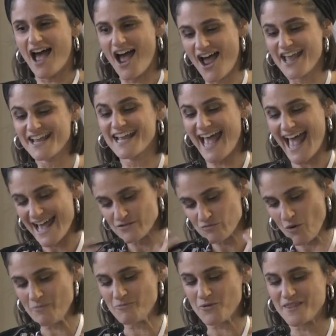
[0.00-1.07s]
I had
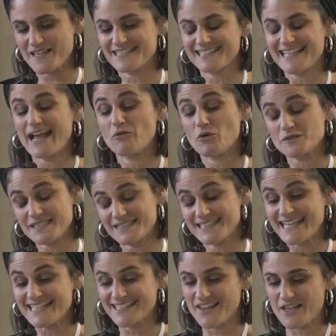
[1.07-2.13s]
one more thing to say. I wanted to
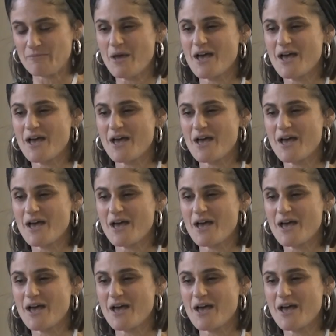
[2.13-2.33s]
say something